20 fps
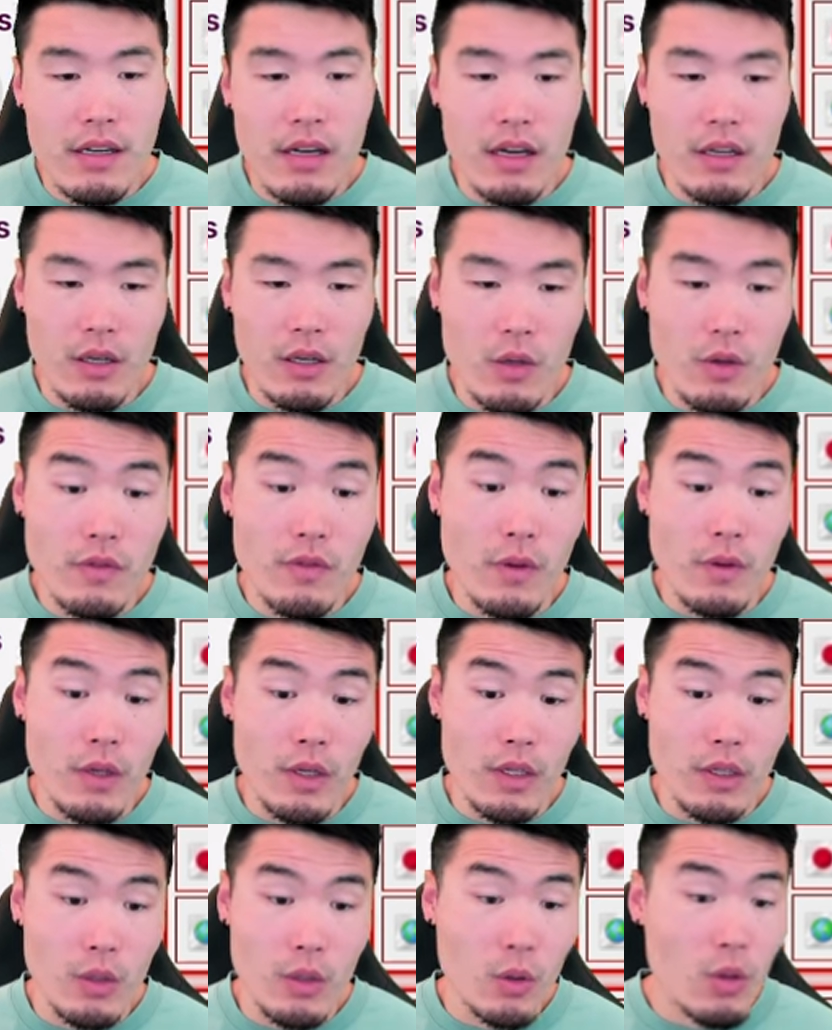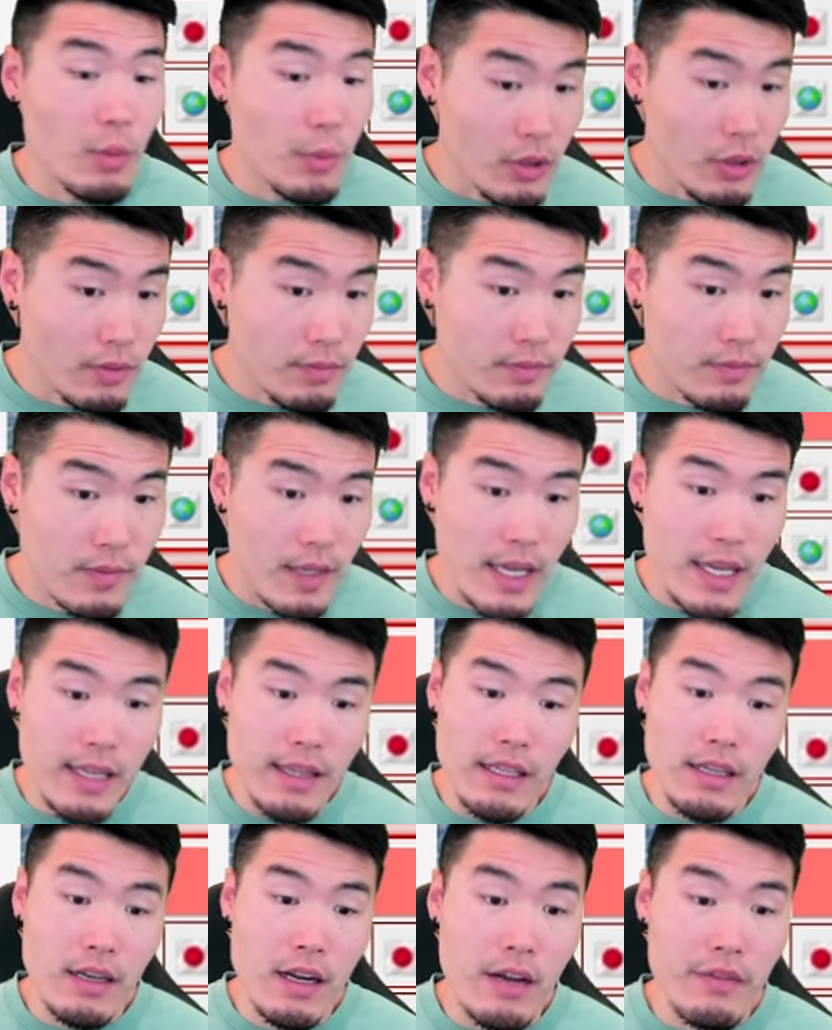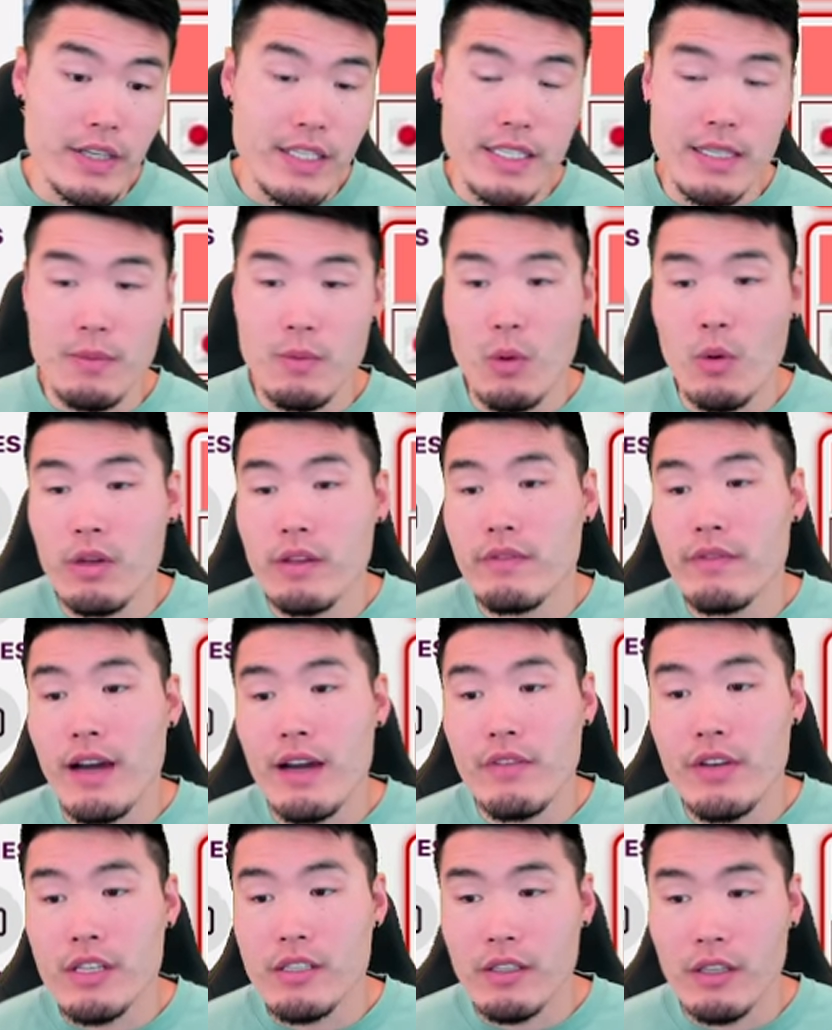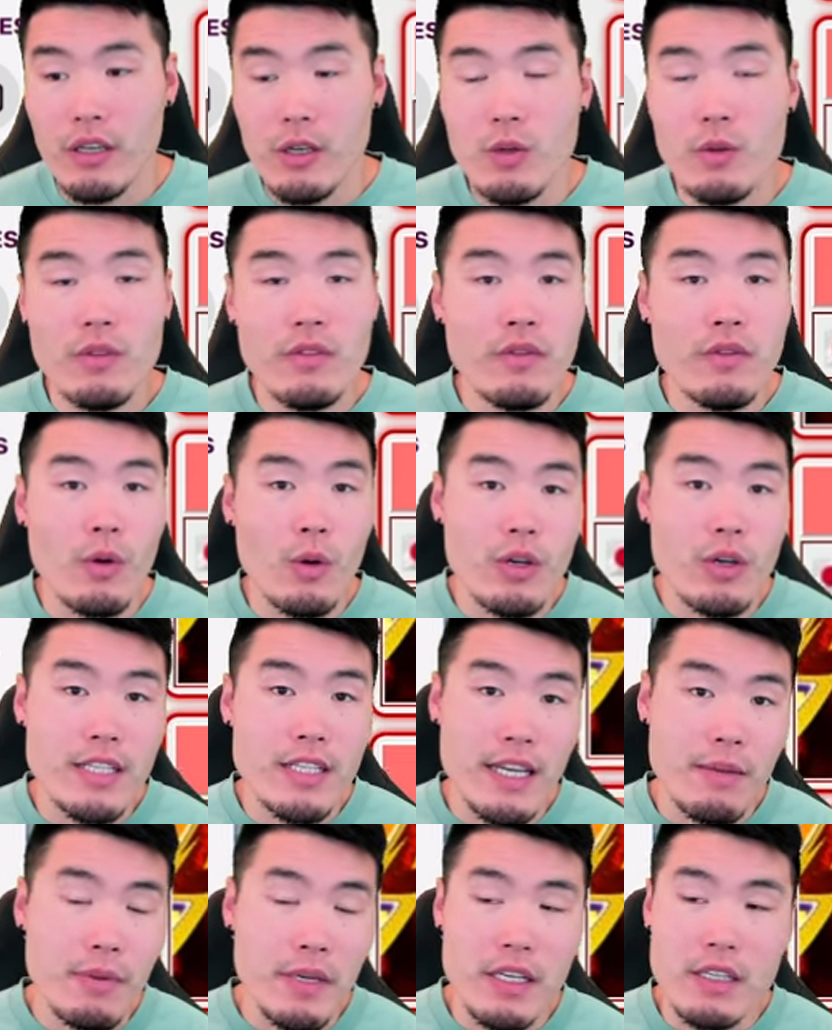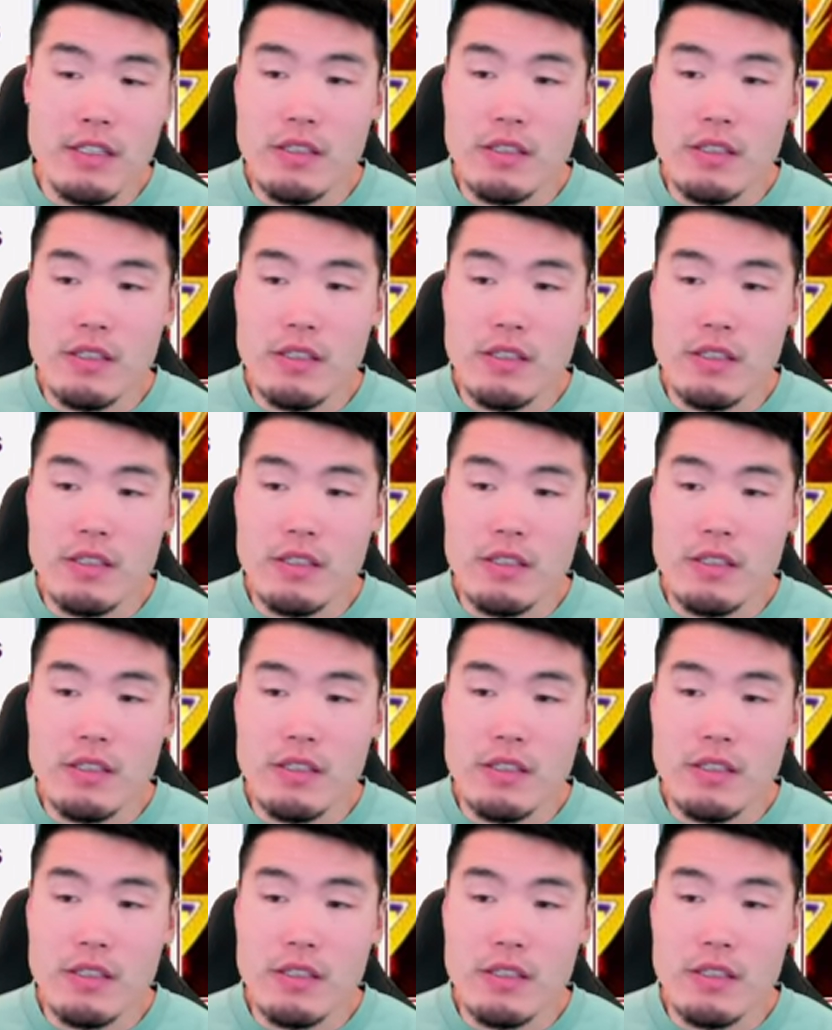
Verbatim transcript: ago for Global, and then obviously more than five years ago for JP.